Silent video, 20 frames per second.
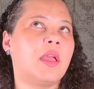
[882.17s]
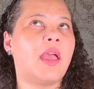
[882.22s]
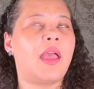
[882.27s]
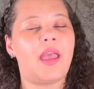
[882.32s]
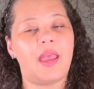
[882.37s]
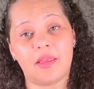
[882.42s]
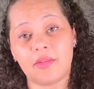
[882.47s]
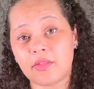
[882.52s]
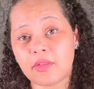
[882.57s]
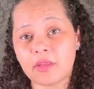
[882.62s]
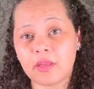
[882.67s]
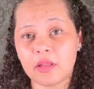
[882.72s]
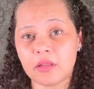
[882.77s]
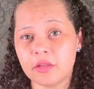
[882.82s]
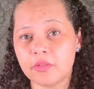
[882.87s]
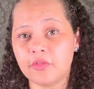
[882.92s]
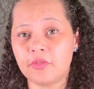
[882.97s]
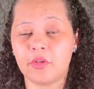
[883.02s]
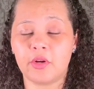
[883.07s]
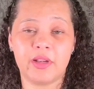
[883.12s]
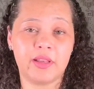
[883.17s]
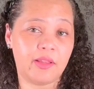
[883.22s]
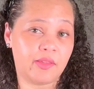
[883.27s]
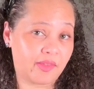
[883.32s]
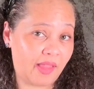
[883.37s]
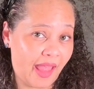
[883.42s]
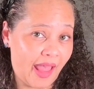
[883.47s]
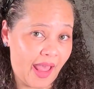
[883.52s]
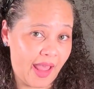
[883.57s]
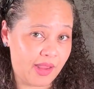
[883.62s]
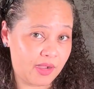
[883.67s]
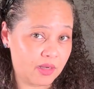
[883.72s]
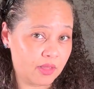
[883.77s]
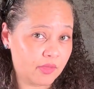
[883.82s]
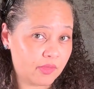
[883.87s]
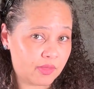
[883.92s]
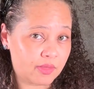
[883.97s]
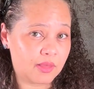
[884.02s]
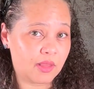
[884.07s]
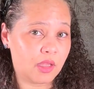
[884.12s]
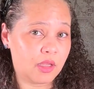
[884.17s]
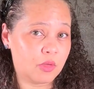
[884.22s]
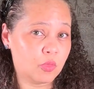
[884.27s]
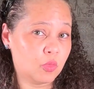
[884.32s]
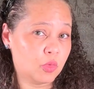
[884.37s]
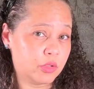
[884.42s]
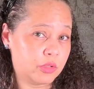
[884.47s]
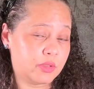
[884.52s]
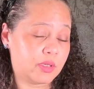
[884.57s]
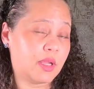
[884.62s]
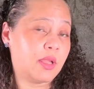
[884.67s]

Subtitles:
asked for these items, they would